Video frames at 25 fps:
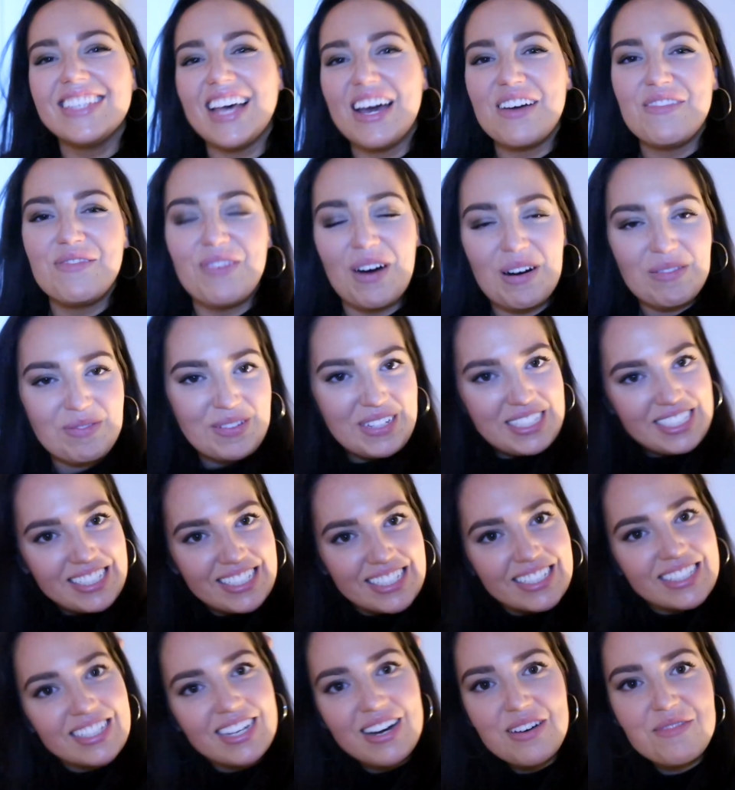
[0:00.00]
So Poppy's
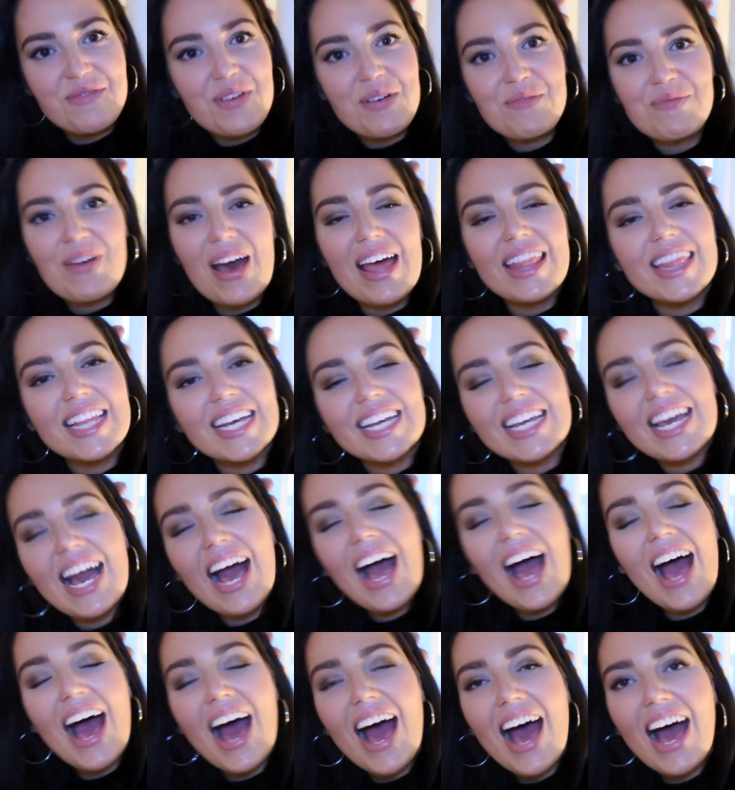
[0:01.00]
just come and met the
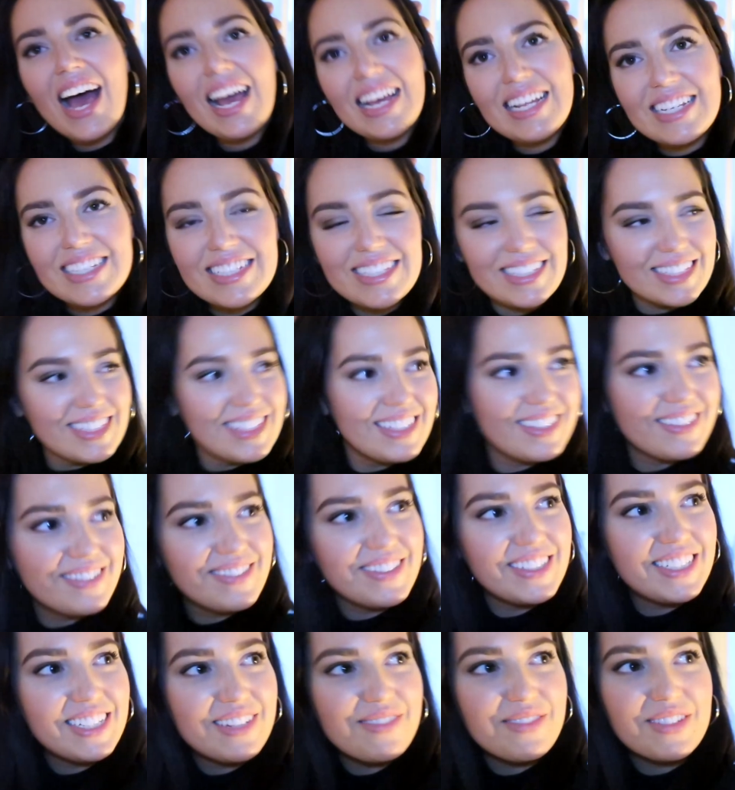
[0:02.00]
cats,
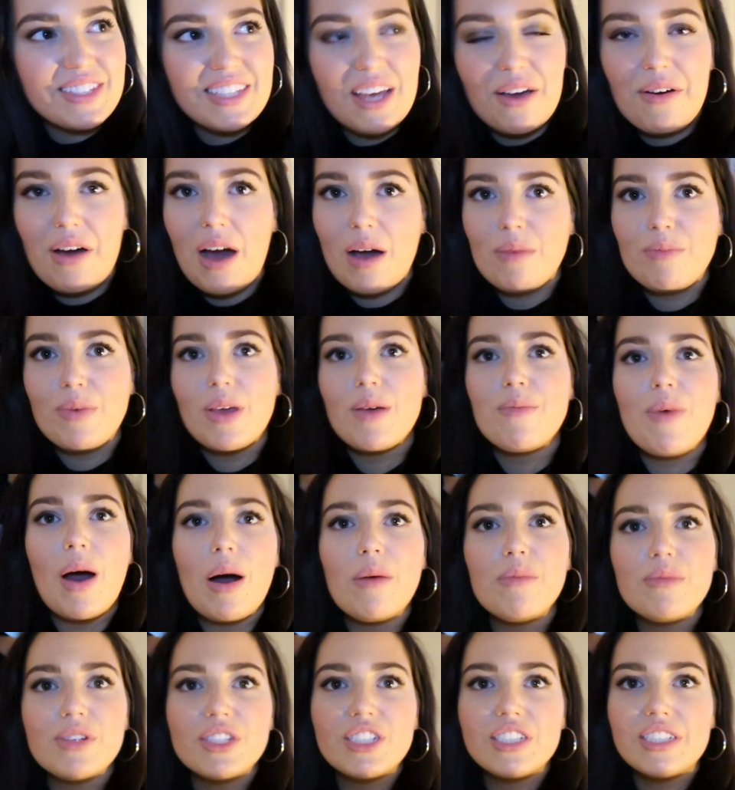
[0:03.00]
which I'm so happy
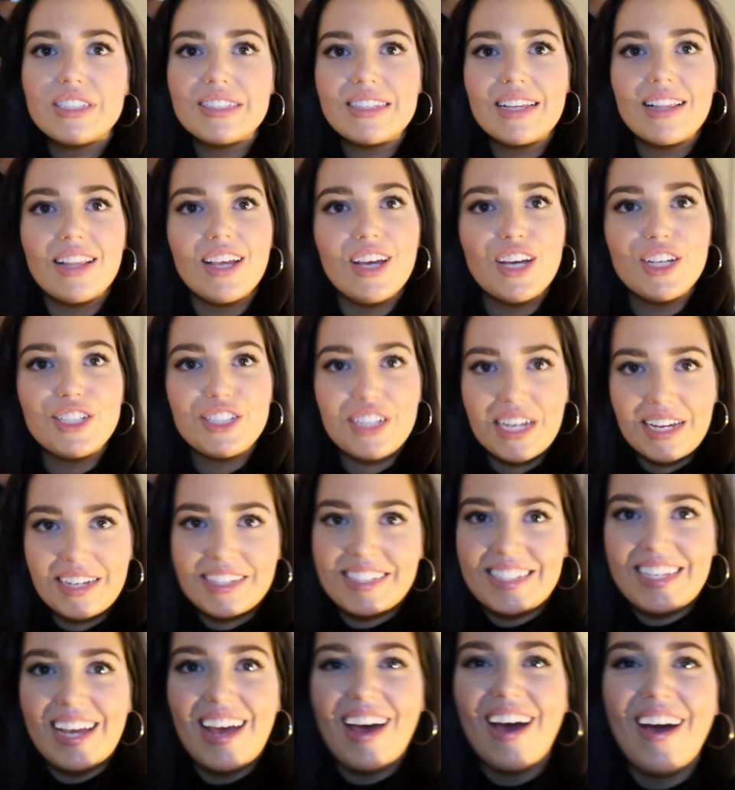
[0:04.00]
about, but she's allergic,
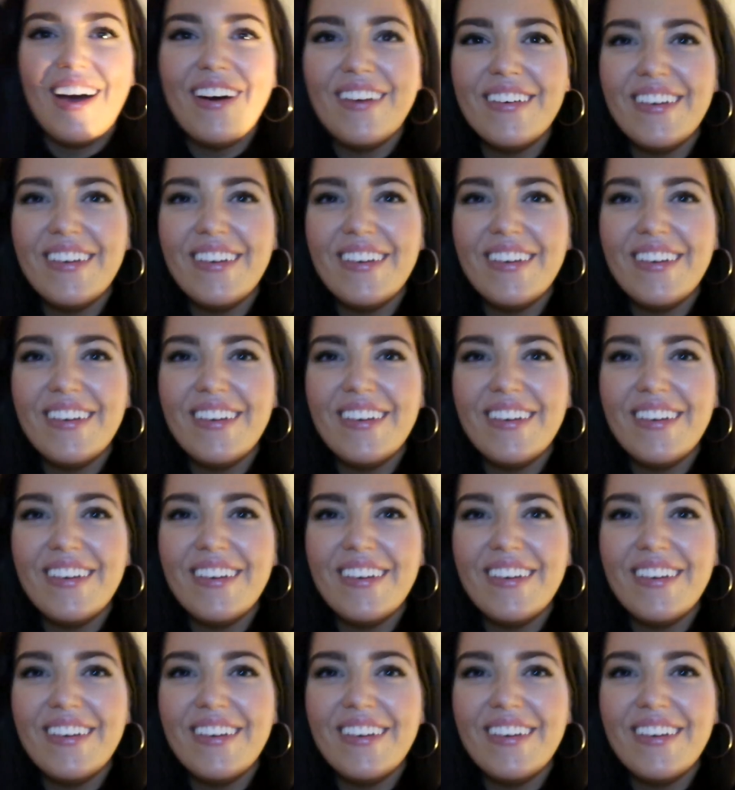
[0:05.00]
so.